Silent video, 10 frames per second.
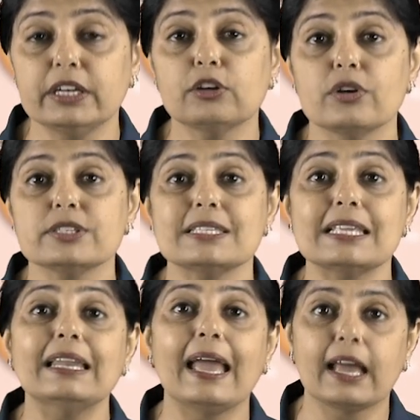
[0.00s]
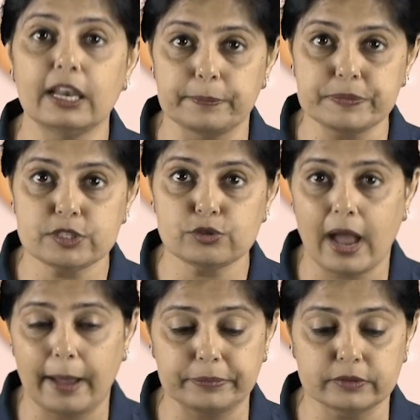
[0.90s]
causes an eclipse to
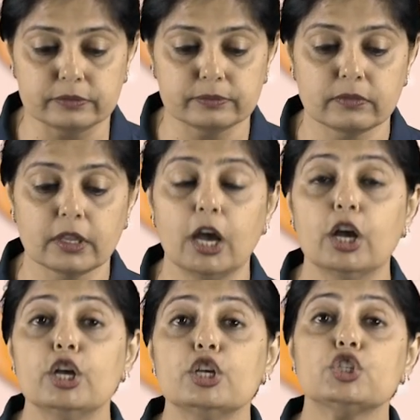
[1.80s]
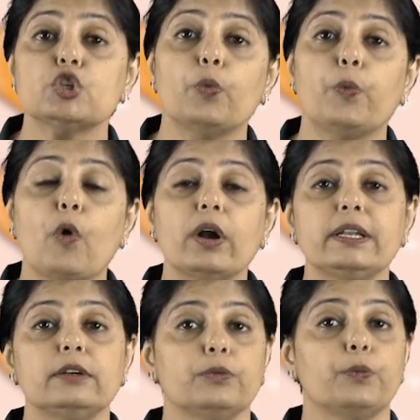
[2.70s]
happen. So,
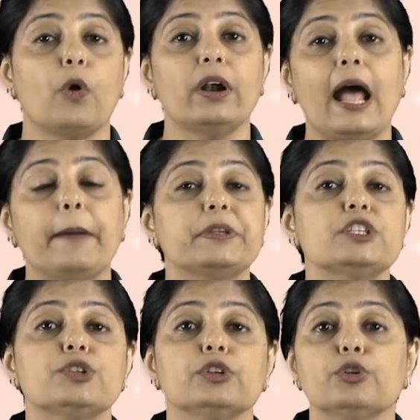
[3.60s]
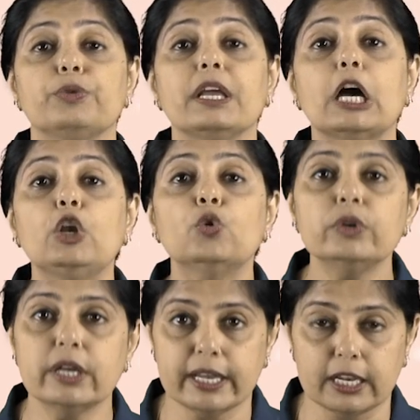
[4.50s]
what happens during a
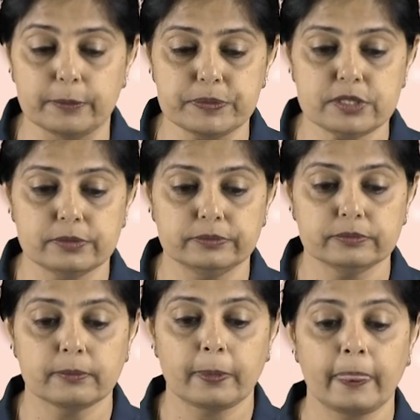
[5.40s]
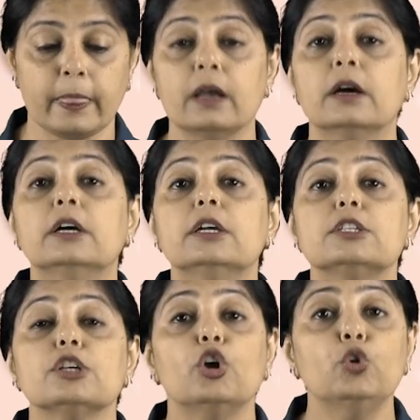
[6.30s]
lunar eclipse?
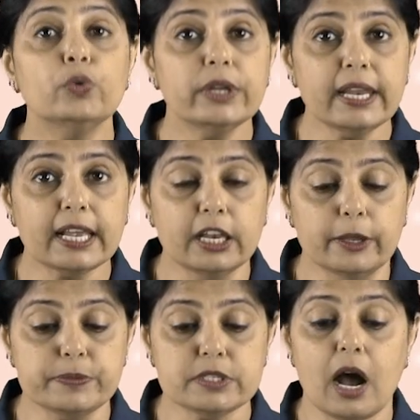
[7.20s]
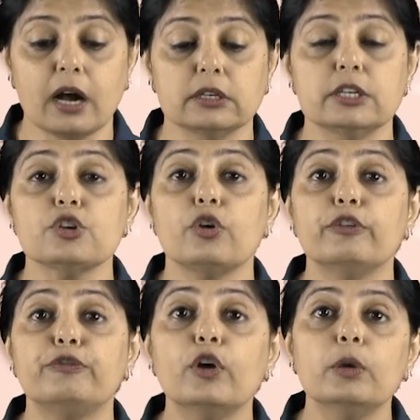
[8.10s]
So, a lunar eclipse occurs on a
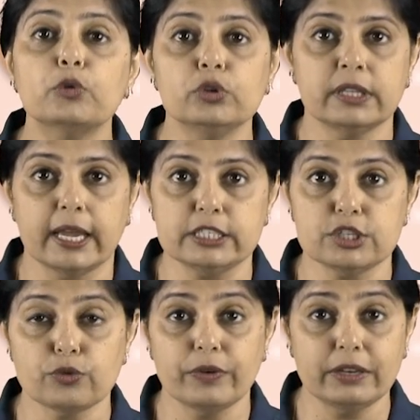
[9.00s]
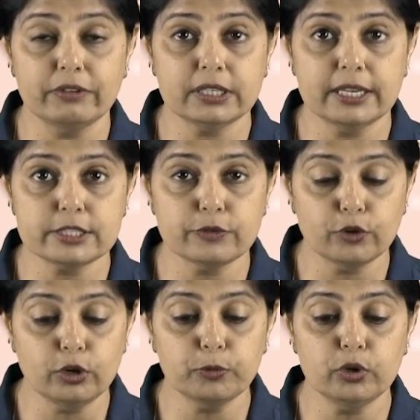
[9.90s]
full moon night. So, whenever there is a
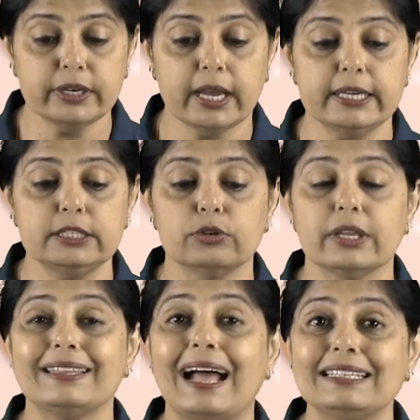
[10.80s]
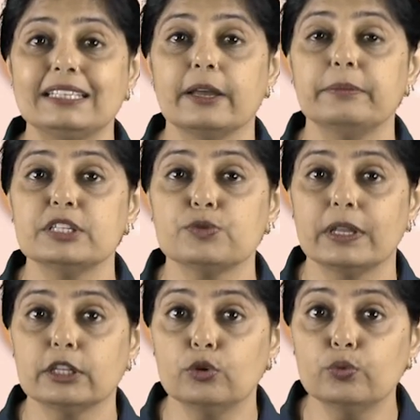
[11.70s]
full moon night, okay, that time is
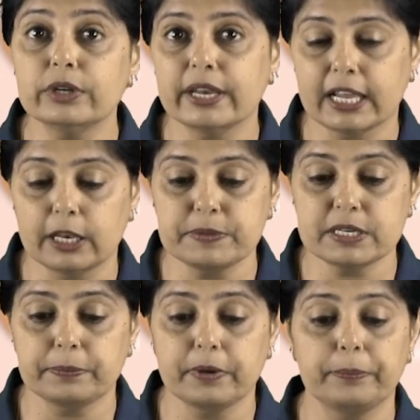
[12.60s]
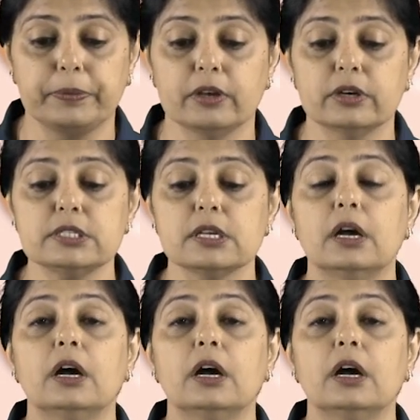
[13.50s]
when the lunar eclipse appears,